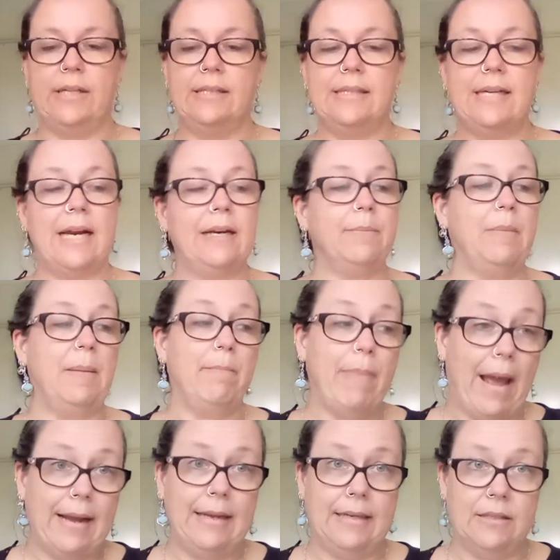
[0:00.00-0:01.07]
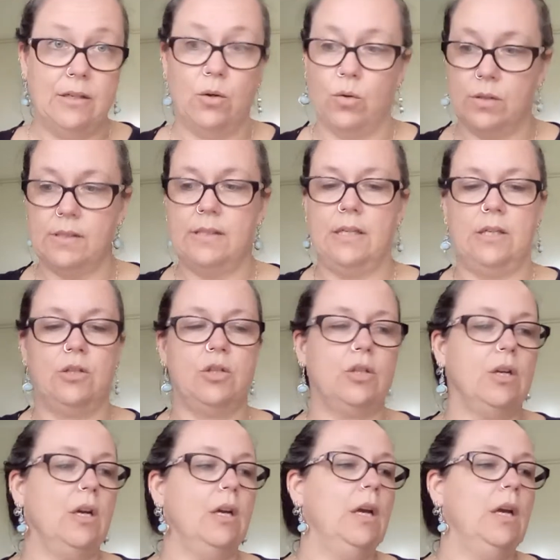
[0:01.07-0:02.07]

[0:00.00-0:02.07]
started me back into cross stitch.